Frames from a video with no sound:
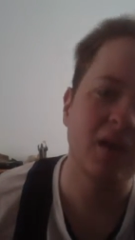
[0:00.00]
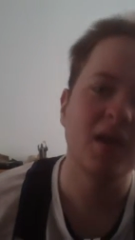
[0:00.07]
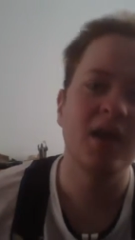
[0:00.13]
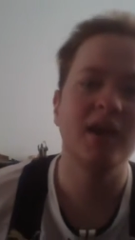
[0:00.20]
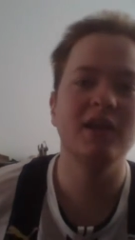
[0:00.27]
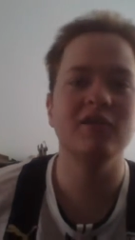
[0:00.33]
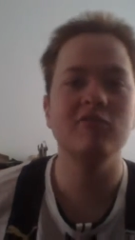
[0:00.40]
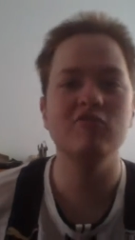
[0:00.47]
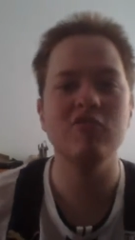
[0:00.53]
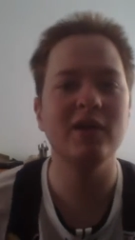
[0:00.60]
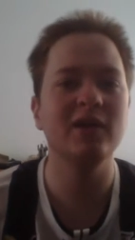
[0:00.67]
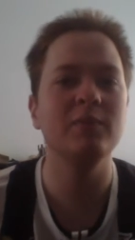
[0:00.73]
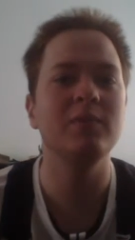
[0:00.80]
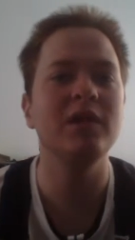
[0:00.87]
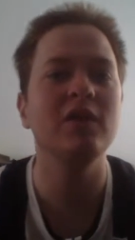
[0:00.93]
An
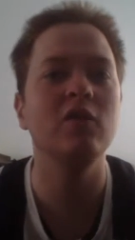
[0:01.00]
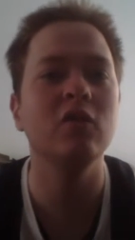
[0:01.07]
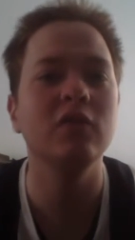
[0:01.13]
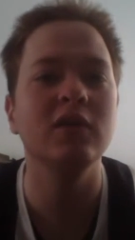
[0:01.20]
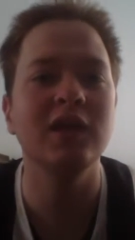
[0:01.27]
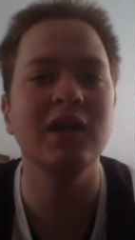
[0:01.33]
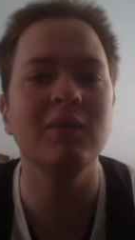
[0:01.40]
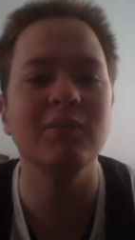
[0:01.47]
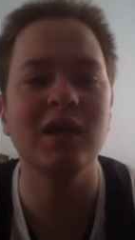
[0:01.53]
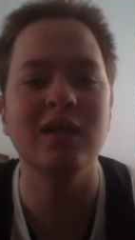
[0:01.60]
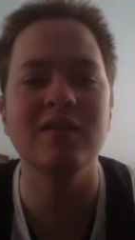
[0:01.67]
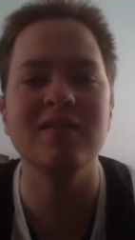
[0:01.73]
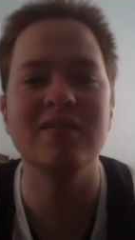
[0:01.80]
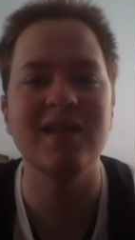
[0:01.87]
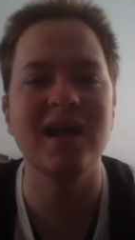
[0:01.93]
incredibly good game
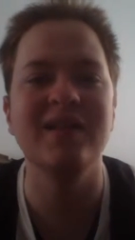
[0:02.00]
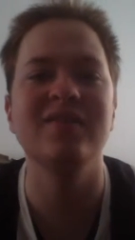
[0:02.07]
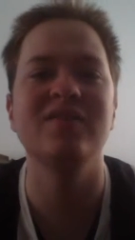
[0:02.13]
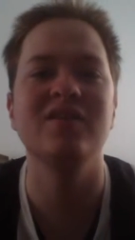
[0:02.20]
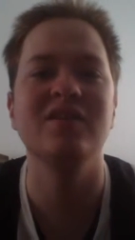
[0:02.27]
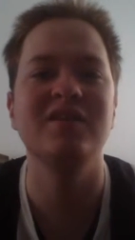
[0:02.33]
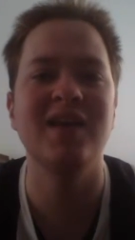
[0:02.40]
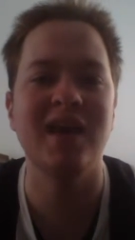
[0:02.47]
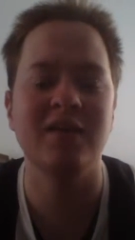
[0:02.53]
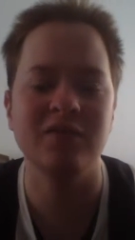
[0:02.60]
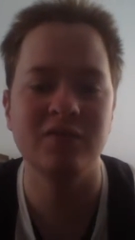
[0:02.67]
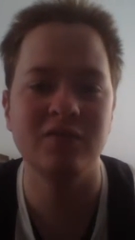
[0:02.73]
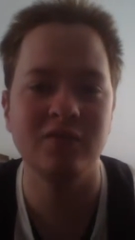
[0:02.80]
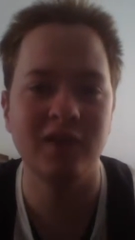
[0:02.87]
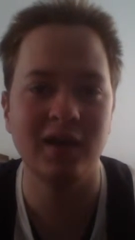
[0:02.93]
that stands the
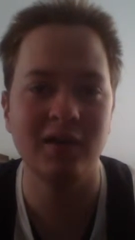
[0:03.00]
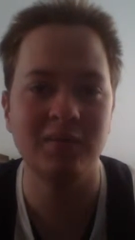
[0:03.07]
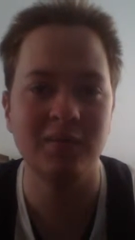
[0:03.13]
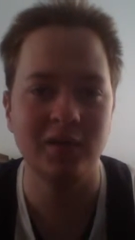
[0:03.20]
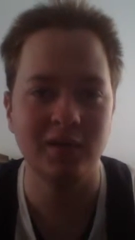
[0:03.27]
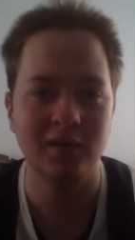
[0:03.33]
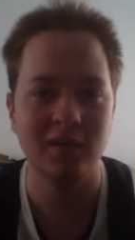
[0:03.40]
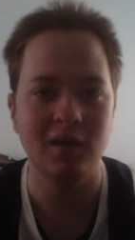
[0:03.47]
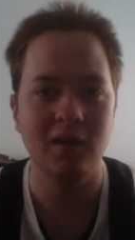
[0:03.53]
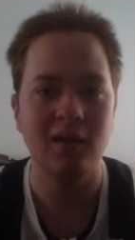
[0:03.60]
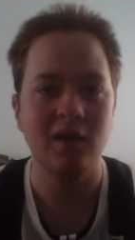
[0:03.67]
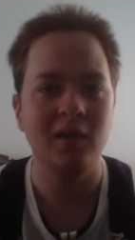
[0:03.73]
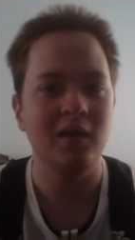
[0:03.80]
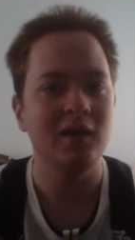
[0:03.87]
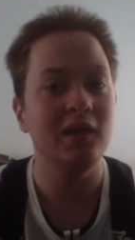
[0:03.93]
test of time.
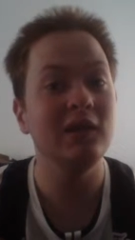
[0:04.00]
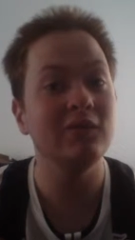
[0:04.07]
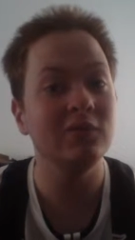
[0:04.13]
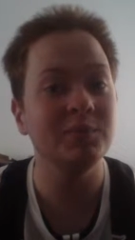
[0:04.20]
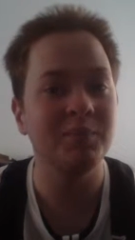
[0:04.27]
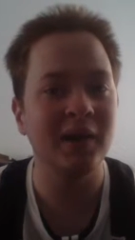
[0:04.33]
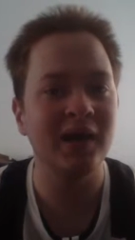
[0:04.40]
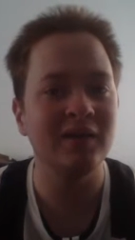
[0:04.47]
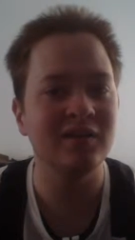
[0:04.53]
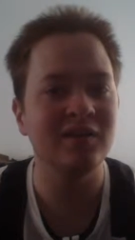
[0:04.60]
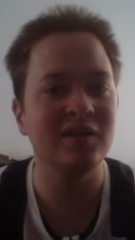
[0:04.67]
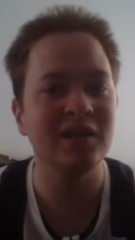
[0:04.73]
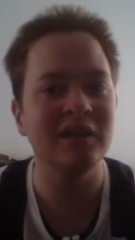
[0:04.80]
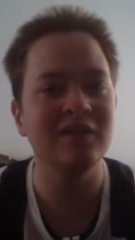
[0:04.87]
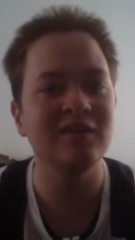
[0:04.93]
Even by
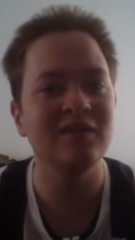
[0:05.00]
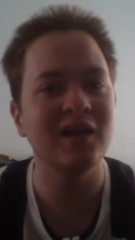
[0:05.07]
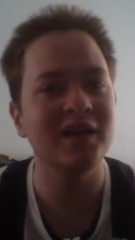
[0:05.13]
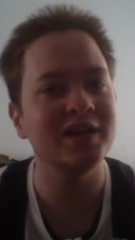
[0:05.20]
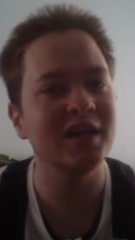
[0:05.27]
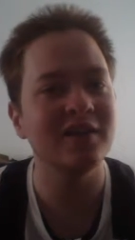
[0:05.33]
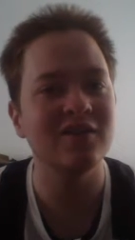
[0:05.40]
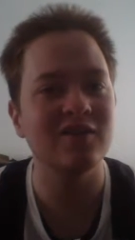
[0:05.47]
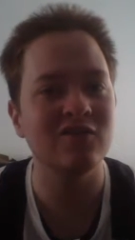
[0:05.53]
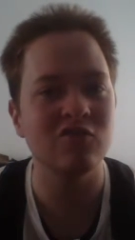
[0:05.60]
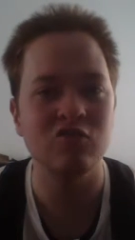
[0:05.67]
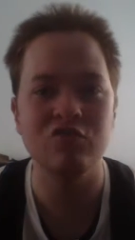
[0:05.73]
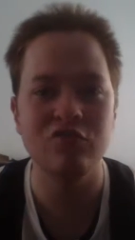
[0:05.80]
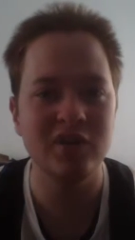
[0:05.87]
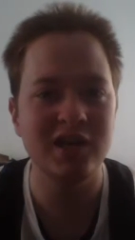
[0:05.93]
today's standards it's a
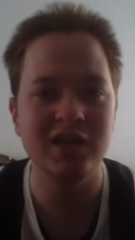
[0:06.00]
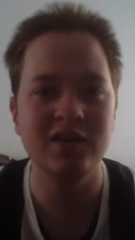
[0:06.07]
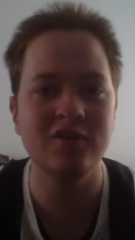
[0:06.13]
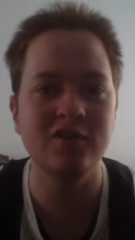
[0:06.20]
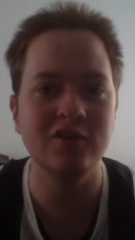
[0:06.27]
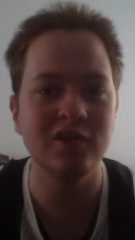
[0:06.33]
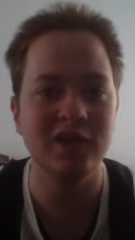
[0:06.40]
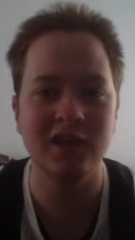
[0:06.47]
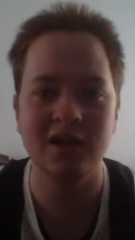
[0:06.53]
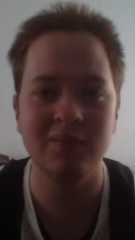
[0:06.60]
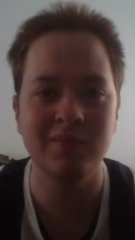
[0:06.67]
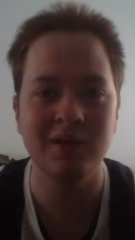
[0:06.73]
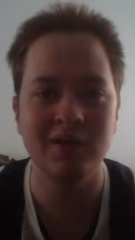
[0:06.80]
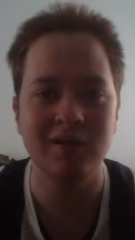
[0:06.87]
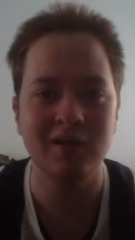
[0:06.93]
really good
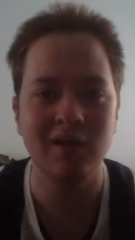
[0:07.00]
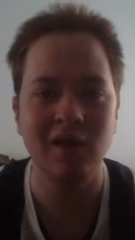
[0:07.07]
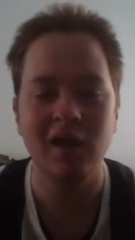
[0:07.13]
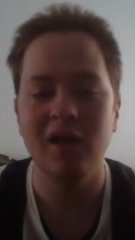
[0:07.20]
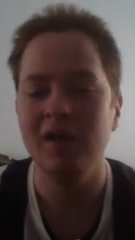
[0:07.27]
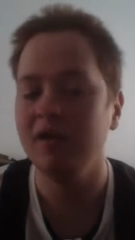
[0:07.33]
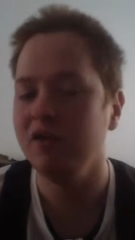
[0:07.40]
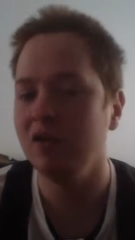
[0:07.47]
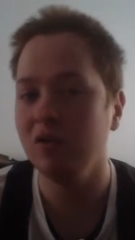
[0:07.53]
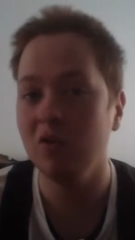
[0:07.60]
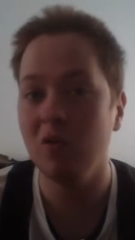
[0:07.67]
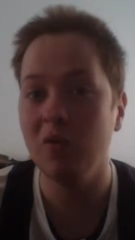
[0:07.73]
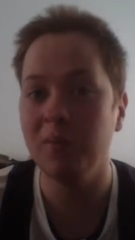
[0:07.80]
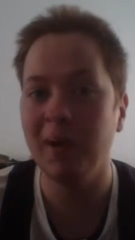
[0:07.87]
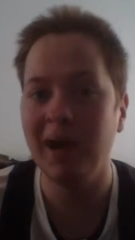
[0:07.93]
game. You'll
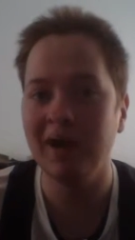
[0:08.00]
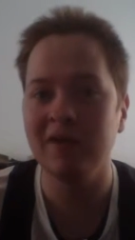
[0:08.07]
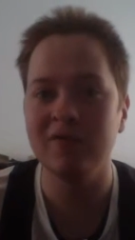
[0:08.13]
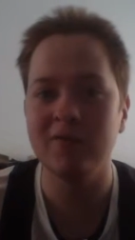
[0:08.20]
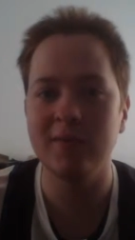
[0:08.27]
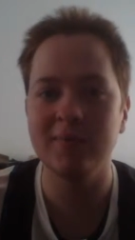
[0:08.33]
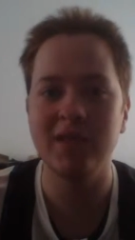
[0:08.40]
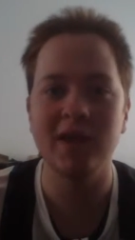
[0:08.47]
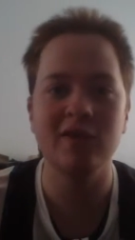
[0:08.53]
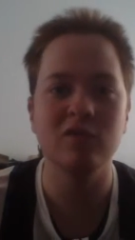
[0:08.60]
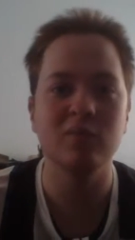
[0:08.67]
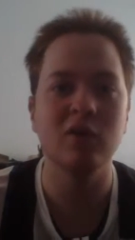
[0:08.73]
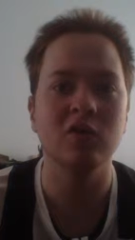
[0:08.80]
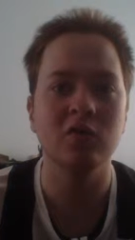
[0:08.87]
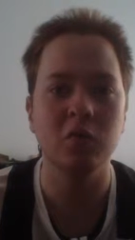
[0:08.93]
go back from the
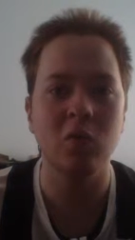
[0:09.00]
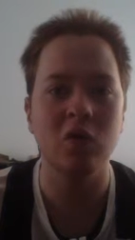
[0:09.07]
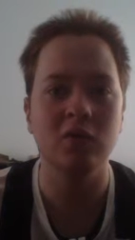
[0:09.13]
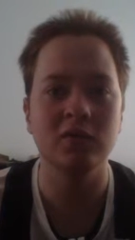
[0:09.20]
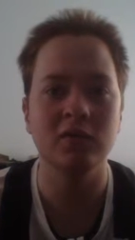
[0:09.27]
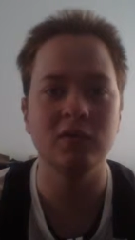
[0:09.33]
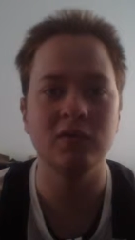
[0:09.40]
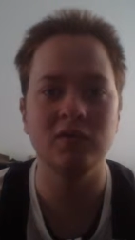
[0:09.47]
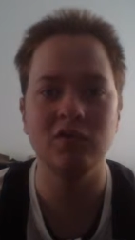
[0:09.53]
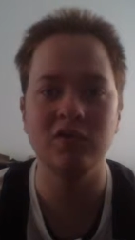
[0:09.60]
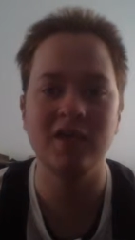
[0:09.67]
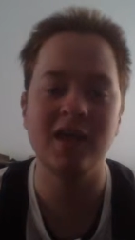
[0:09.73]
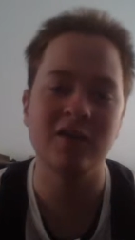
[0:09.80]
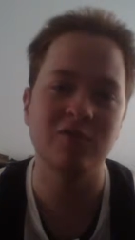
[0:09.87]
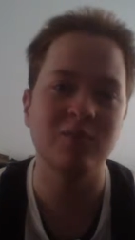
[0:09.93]
Xbox One to
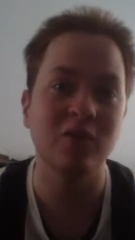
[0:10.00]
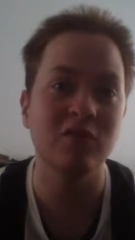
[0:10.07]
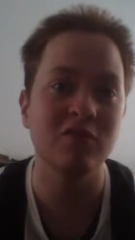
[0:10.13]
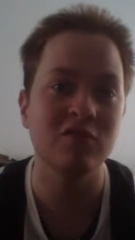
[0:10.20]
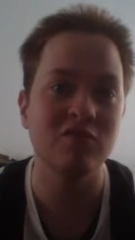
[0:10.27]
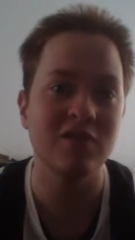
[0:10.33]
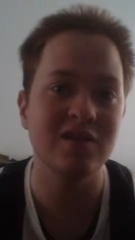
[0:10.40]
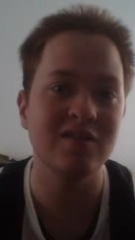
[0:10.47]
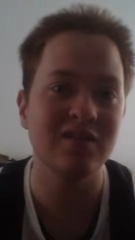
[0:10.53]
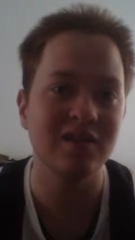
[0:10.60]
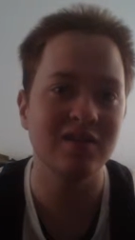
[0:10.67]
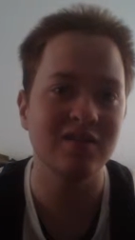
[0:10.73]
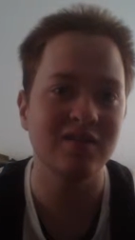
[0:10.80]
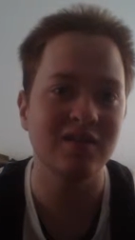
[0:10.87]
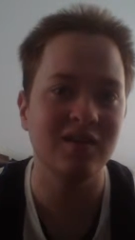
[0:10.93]
the Xbox
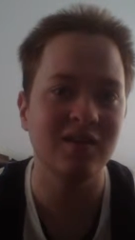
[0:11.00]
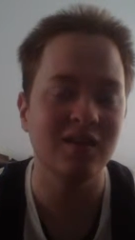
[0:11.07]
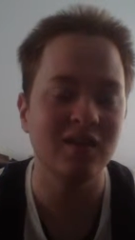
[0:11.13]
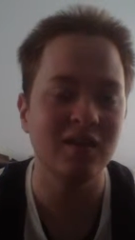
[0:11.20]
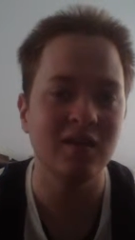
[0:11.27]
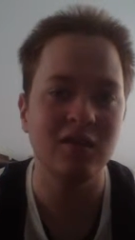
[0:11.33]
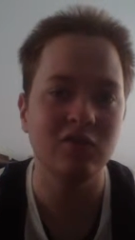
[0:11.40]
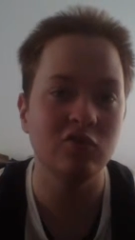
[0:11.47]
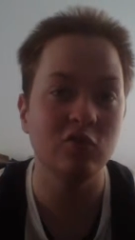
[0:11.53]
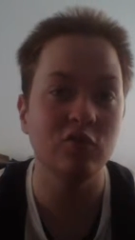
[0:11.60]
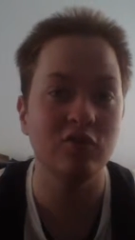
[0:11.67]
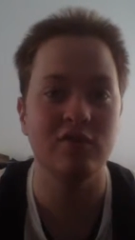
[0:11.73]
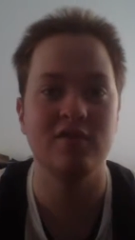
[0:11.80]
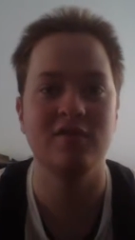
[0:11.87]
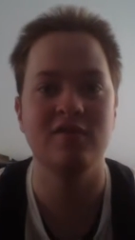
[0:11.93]
360 just
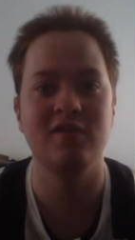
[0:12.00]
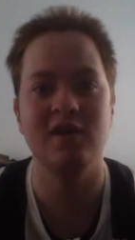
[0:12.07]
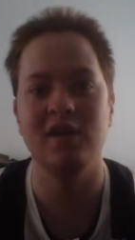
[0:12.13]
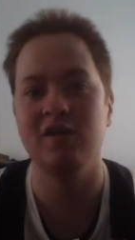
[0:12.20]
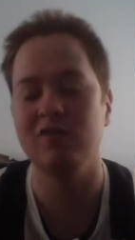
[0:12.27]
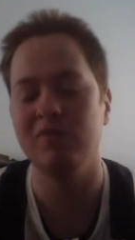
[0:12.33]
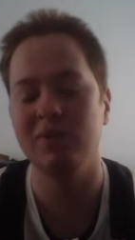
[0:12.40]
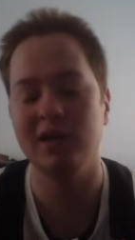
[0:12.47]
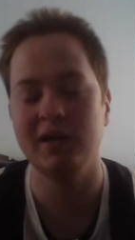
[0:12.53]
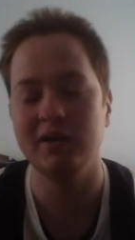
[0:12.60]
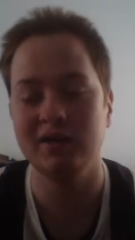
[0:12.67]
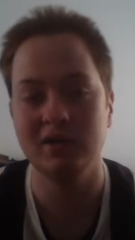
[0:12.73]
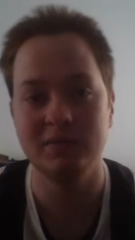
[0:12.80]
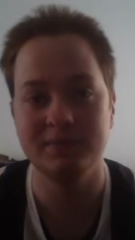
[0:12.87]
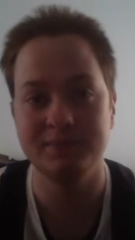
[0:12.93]
for the sake of playing it.